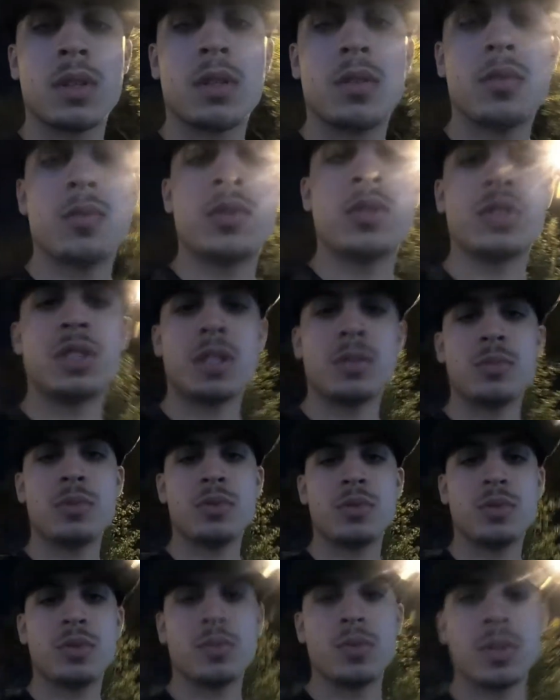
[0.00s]
What's up,
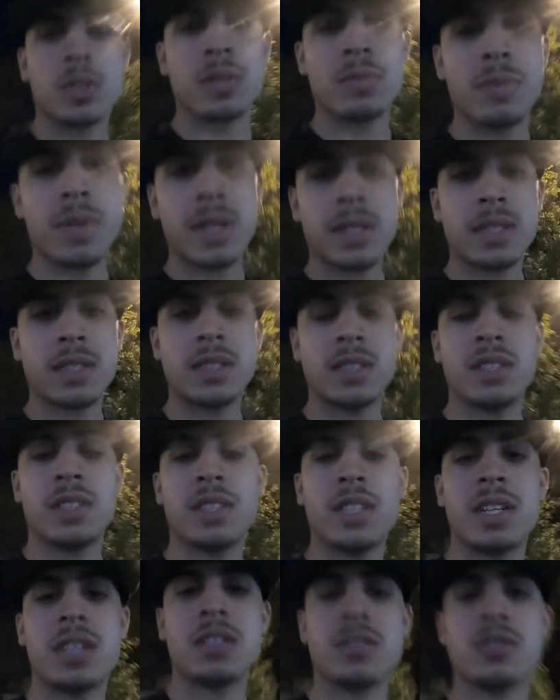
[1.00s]
YouTube? Welcome back to the
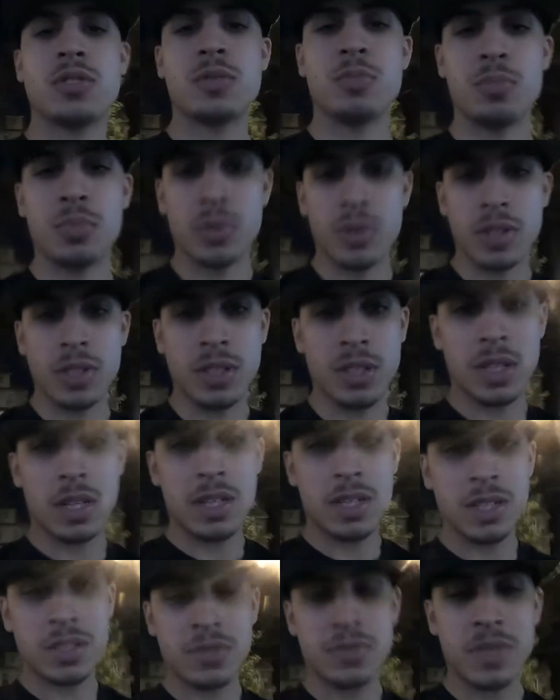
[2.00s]
channel. It's your boy
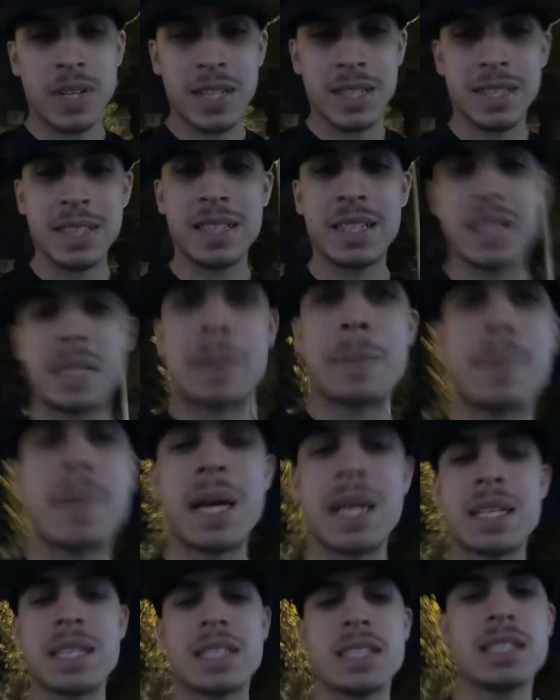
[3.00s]
Adonis, finally here
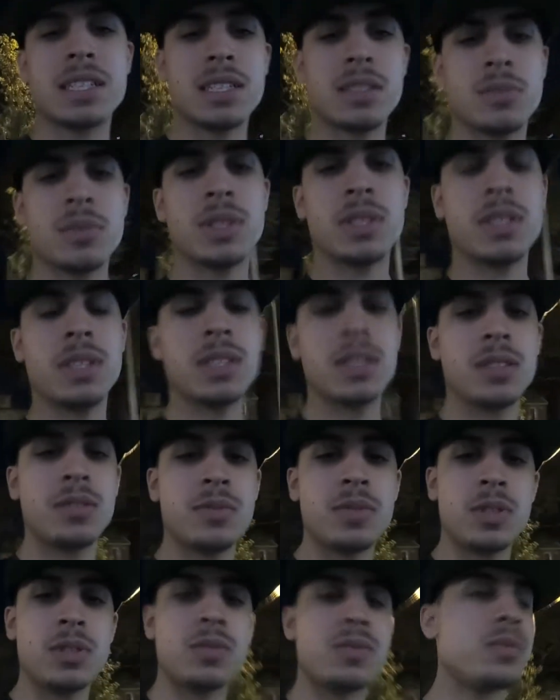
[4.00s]
back again with another
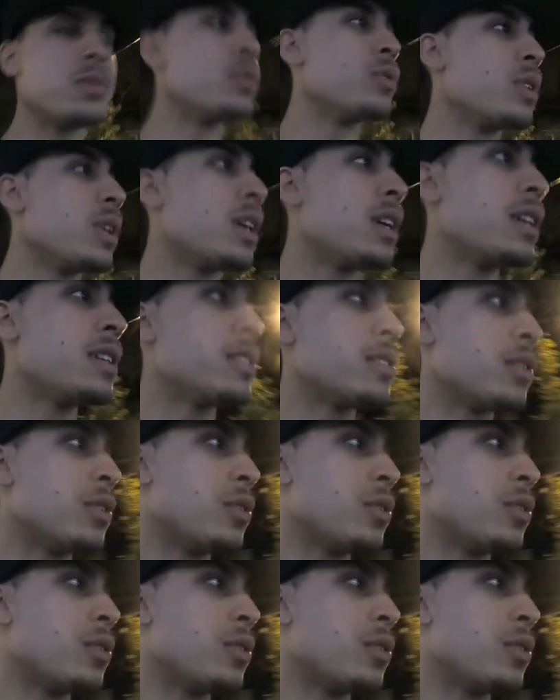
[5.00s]
video for you guys. I